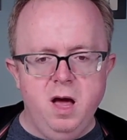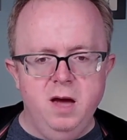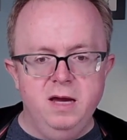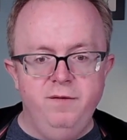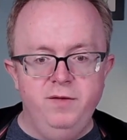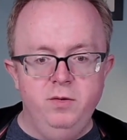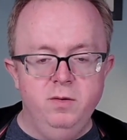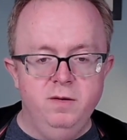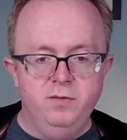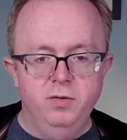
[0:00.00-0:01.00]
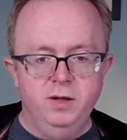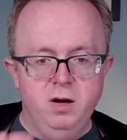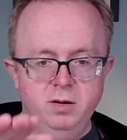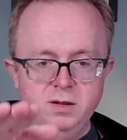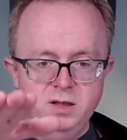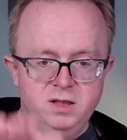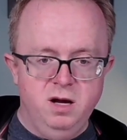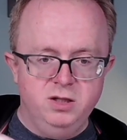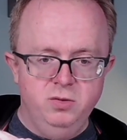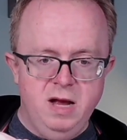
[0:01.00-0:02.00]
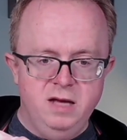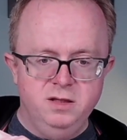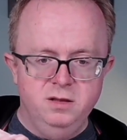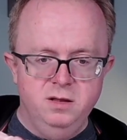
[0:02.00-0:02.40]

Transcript: if you have got the card stuck to your hand,